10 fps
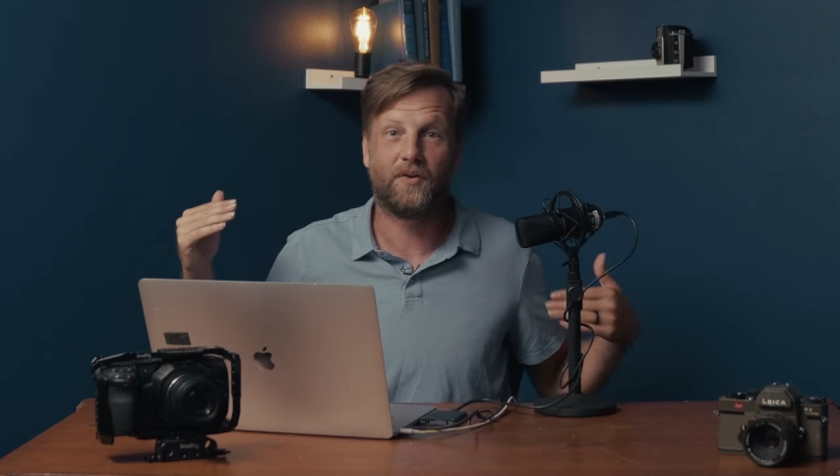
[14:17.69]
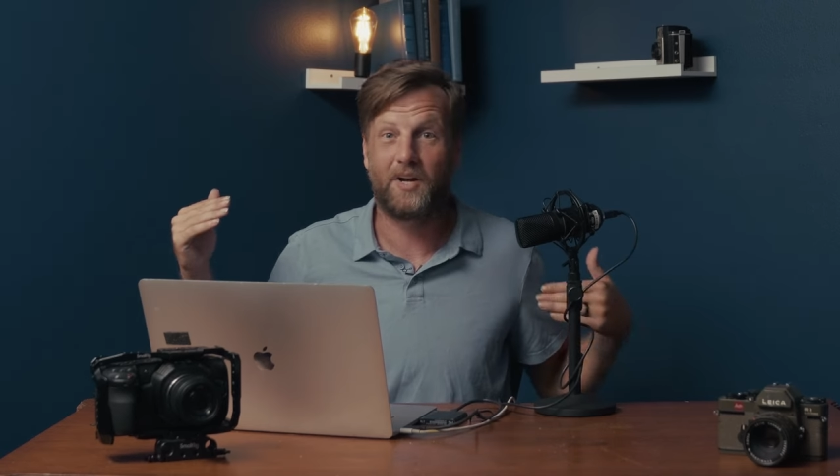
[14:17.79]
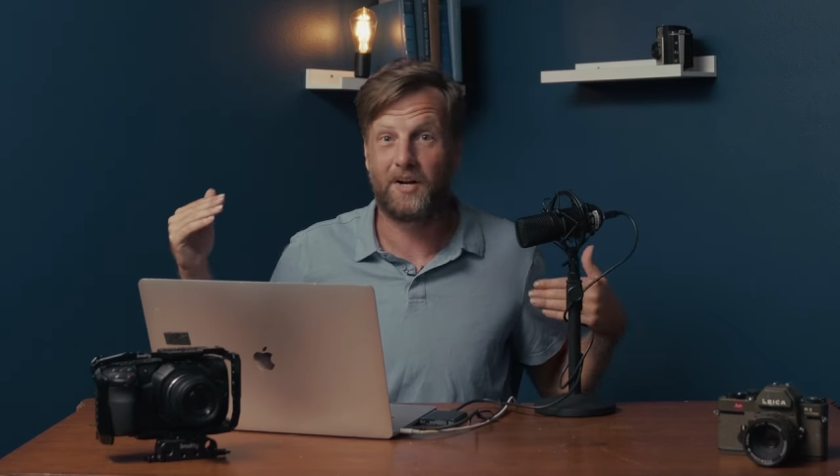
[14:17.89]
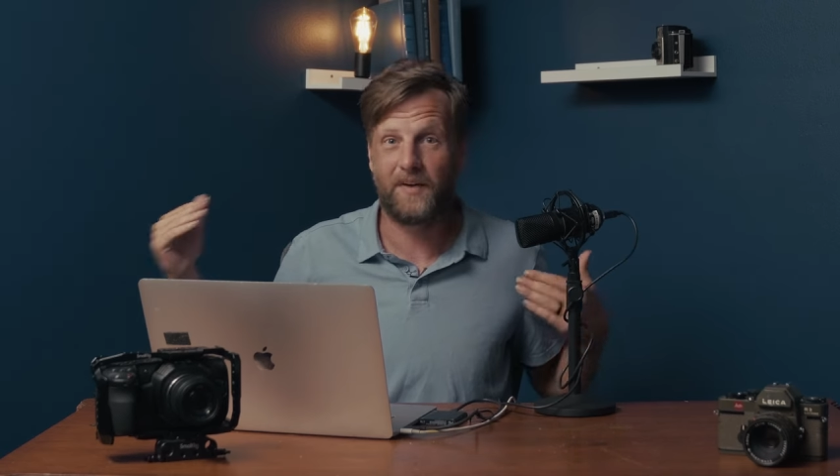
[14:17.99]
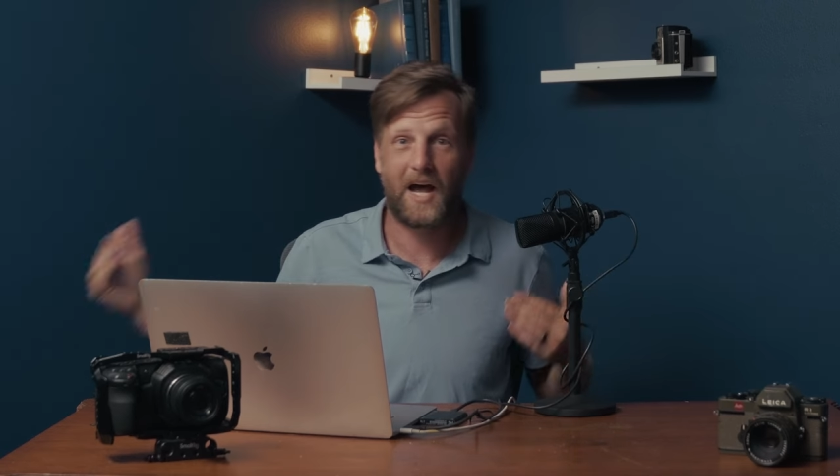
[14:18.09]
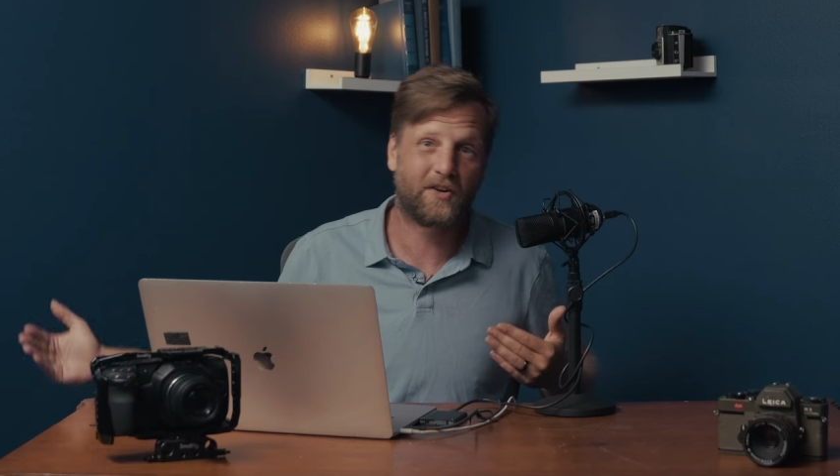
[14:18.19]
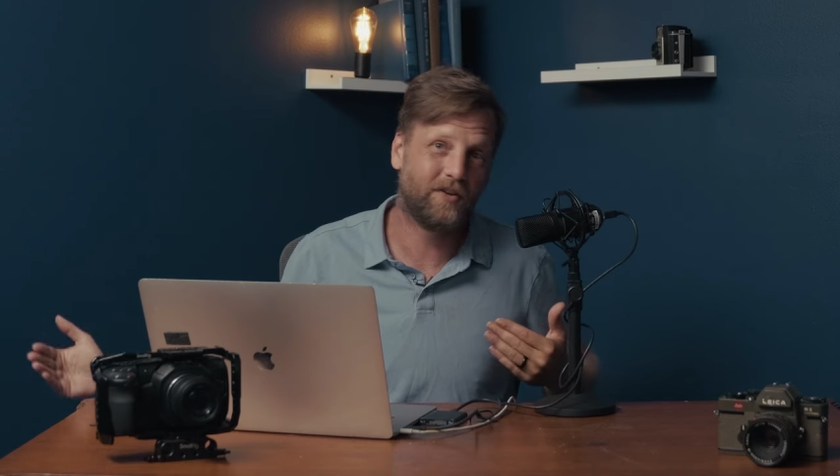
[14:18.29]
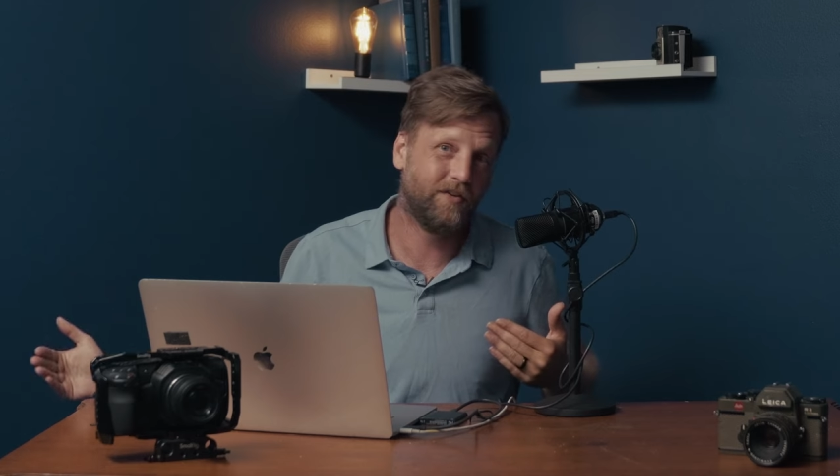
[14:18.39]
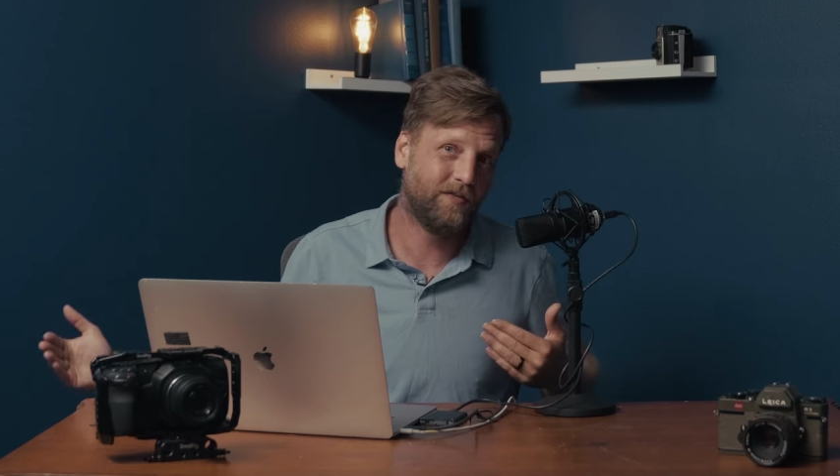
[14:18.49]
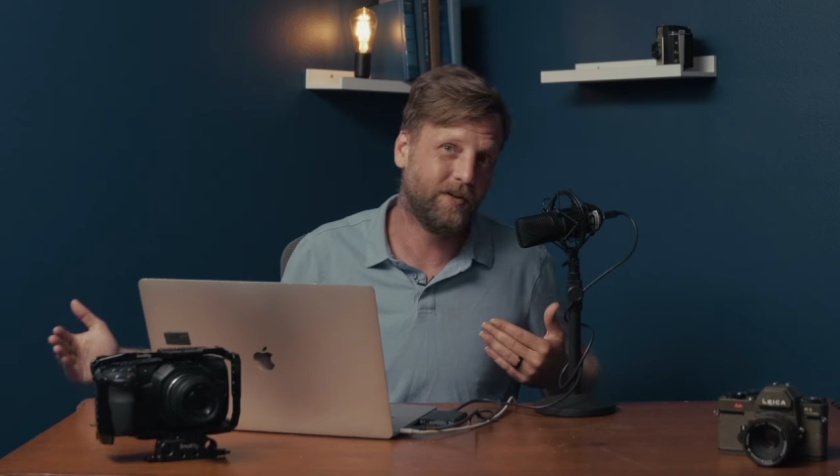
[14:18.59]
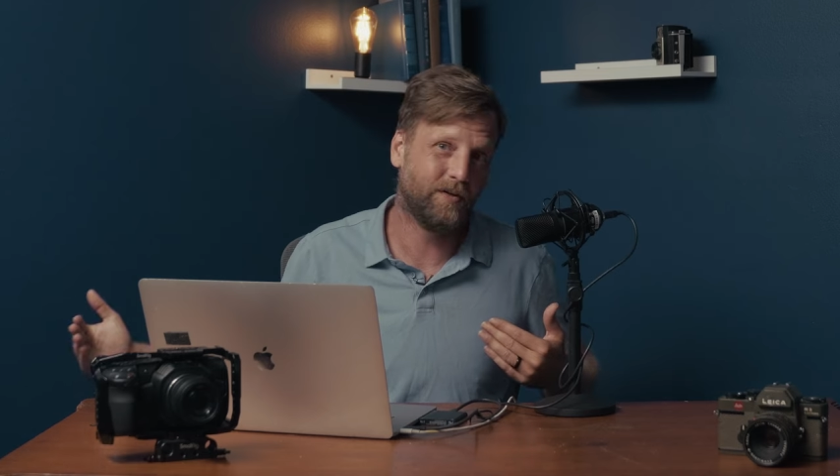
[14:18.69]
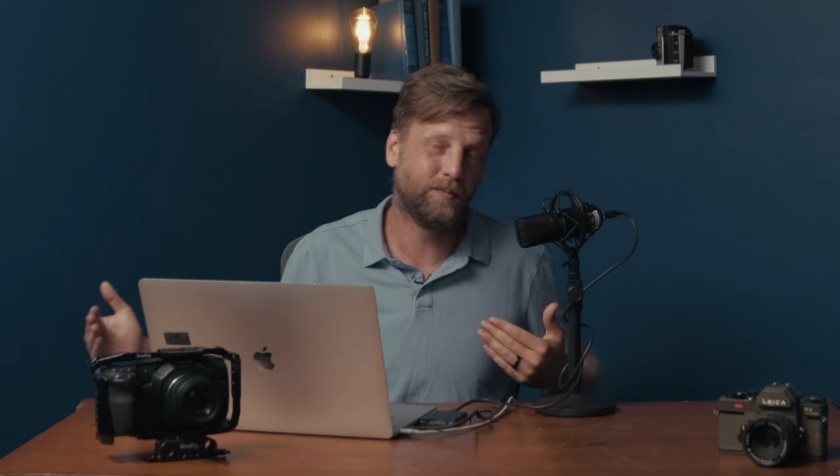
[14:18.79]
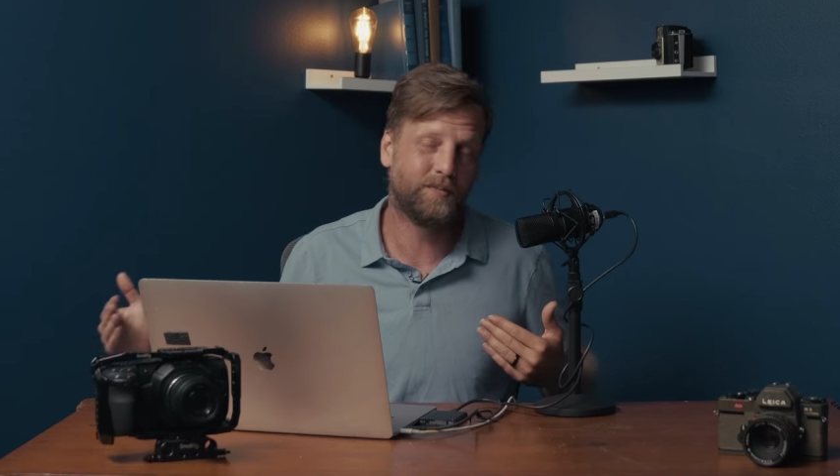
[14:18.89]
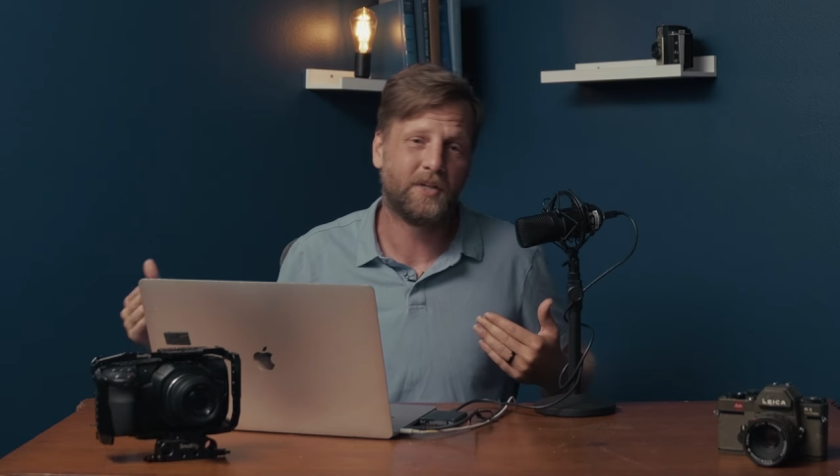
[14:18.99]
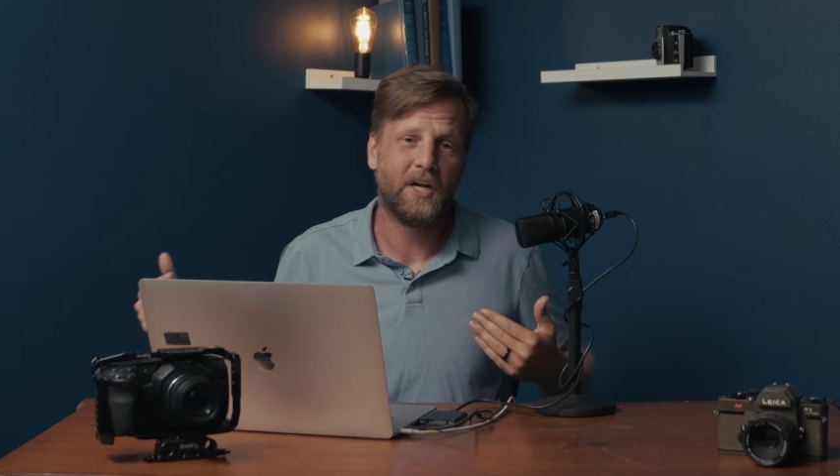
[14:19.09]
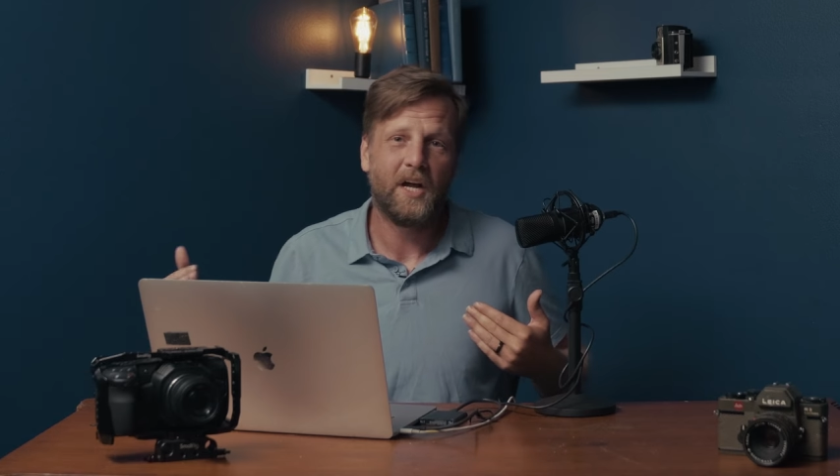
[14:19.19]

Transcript: lot of action films.